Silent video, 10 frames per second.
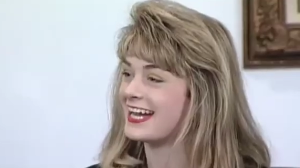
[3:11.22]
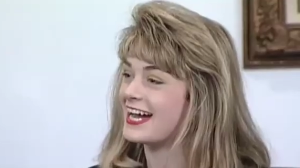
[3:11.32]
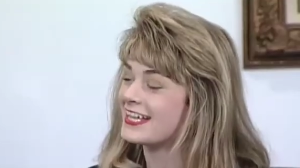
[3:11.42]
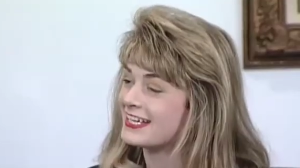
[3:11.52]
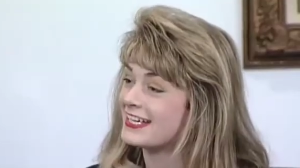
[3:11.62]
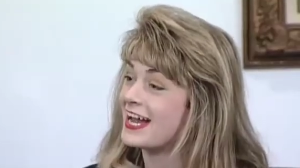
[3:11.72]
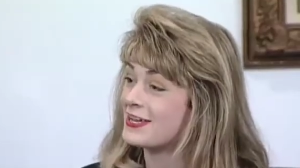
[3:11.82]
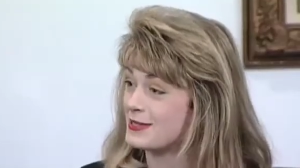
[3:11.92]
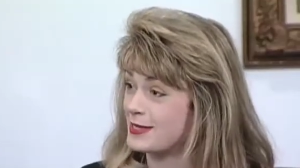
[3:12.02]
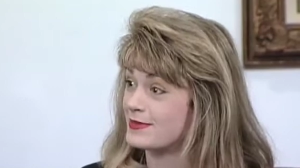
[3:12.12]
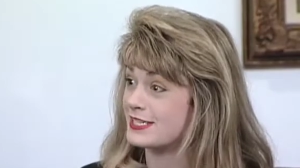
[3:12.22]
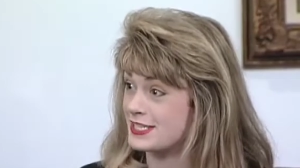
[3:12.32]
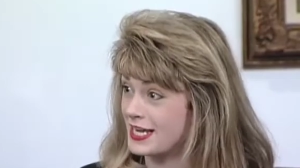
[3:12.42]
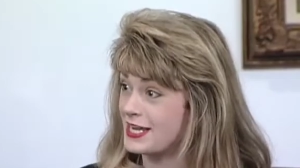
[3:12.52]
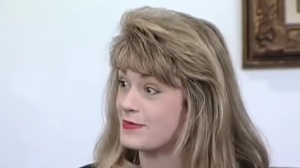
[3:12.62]
I like a guy who keeps in
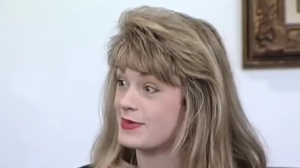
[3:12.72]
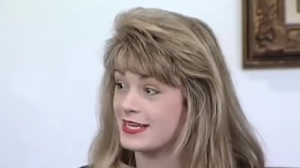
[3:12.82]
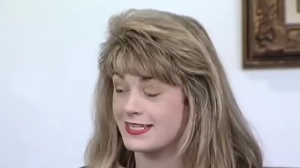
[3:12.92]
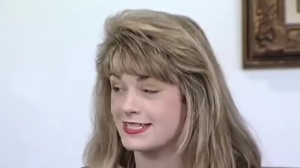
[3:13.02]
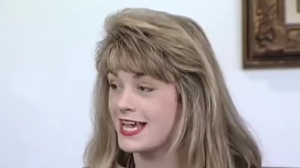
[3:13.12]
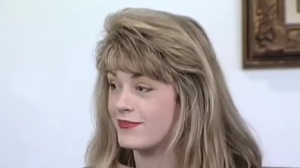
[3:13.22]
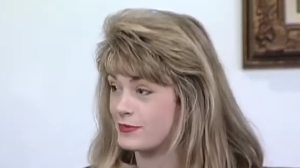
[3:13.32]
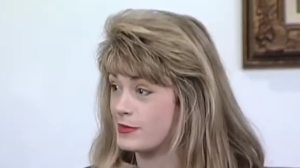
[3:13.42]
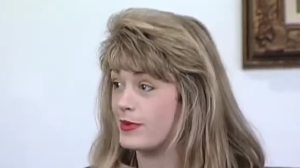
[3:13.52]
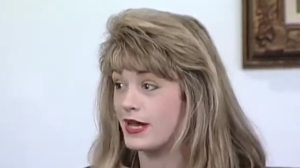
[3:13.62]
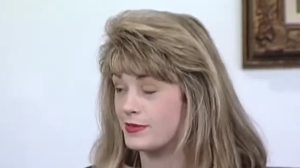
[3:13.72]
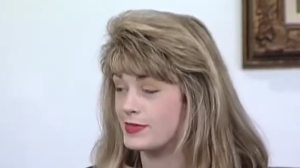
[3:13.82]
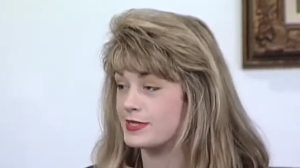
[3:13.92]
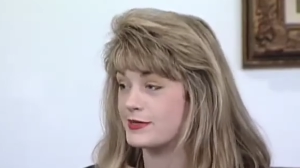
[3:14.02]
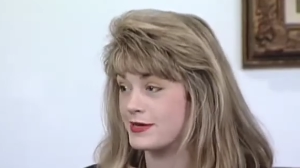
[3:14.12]
shape. He doesn't have to be a
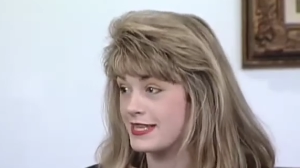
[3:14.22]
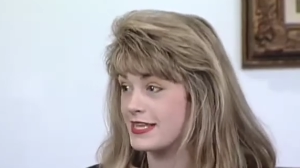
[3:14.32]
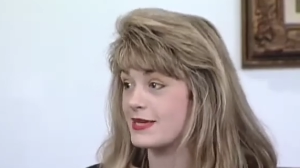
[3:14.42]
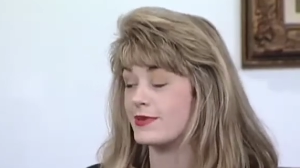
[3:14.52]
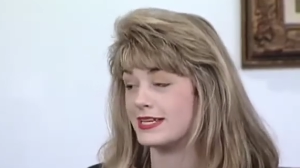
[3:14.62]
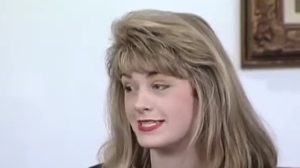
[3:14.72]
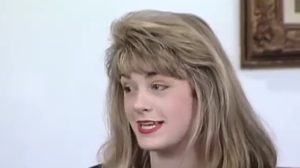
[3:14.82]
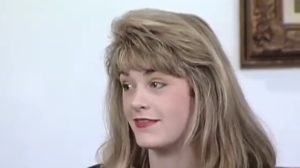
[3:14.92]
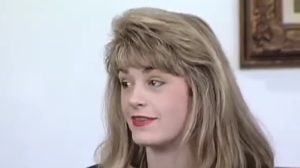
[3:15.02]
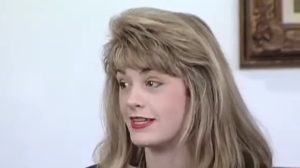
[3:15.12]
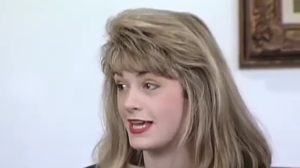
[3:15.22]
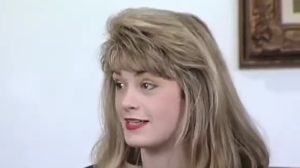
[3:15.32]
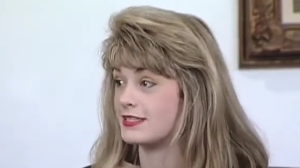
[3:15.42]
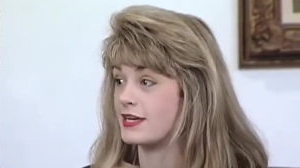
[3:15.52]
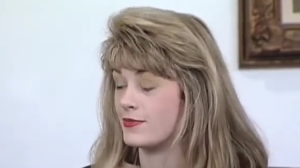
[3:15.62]
bodybuilder or anything, but he definitely has
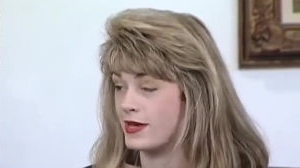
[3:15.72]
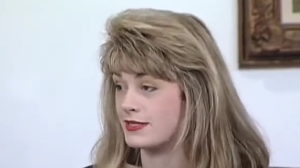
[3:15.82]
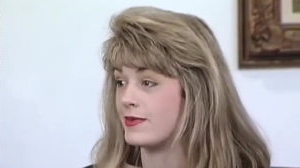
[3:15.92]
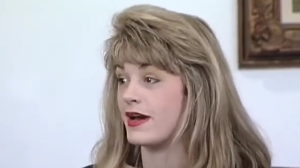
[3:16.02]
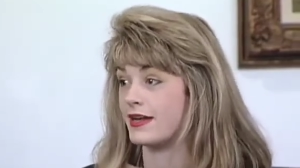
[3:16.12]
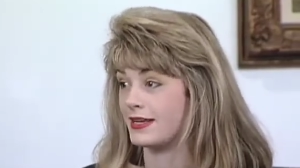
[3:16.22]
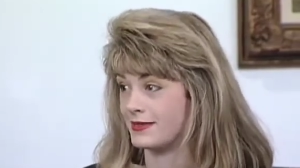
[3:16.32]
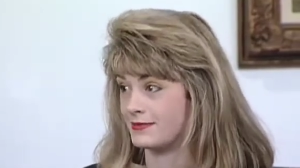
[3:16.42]
to care about his body.